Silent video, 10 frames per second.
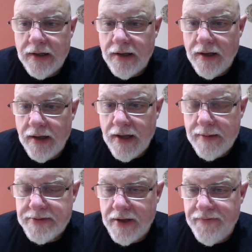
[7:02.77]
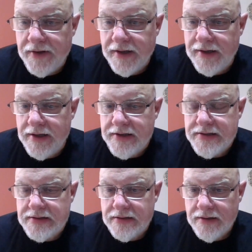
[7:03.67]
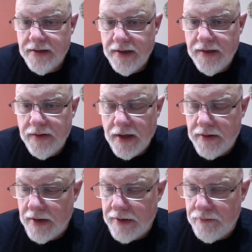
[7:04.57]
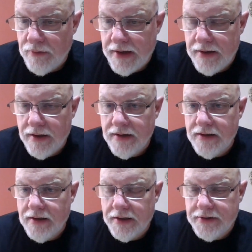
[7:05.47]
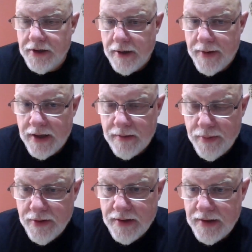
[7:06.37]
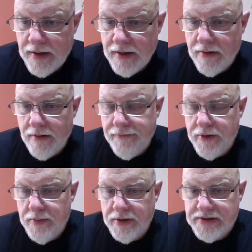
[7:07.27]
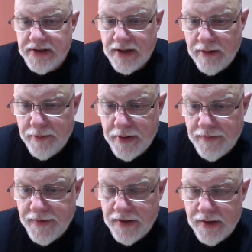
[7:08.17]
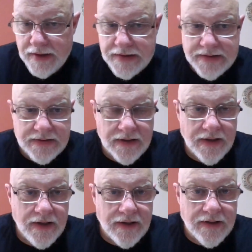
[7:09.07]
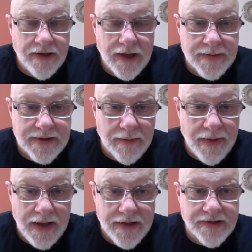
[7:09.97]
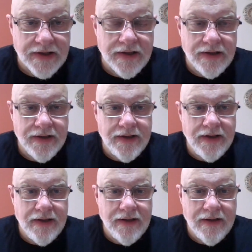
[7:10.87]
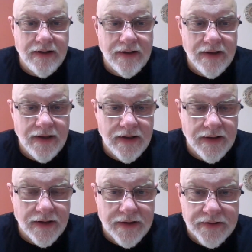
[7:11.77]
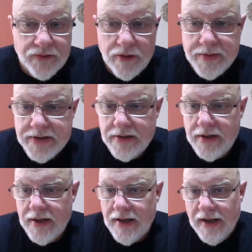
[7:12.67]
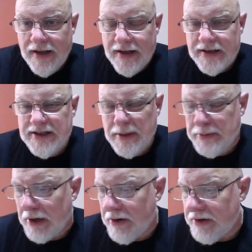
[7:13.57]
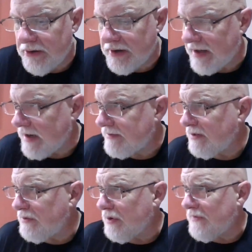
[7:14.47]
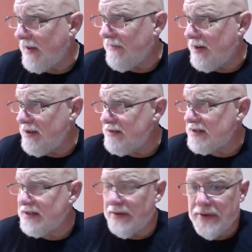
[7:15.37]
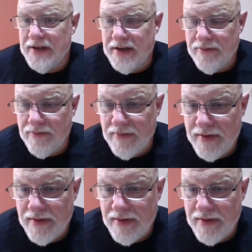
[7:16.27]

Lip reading: Amazon affiliate links in. I'd talk about a book or a few books, and I would put affiliate links to the Amazon page in the description. I stopped doing that after four or five videos because I really